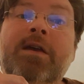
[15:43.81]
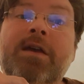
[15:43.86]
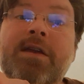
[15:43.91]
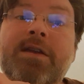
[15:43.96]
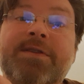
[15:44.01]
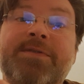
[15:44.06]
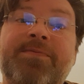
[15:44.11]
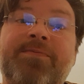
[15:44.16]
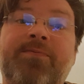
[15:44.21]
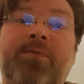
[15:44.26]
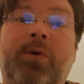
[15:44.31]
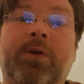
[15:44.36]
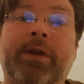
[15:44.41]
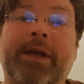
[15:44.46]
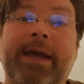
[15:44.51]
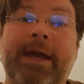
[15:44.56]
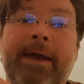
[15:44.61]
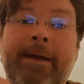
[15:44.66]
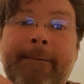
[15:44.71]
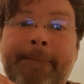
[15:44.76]
is
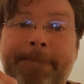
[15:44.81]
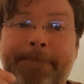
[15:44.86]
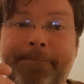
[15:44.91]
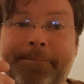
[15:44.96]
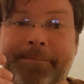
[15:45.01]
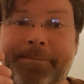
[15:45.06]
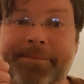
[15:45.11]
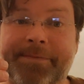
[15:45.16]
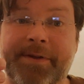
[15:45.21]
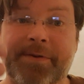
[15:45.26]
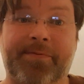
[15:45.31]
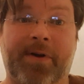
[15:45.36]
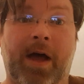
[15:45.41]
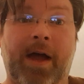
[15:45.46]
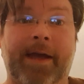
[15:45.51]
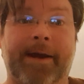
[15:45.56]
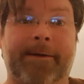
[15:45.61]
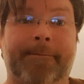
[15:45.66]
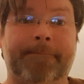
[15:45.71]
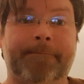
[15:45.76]
fully
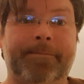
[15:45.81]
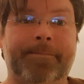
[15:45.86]
divine.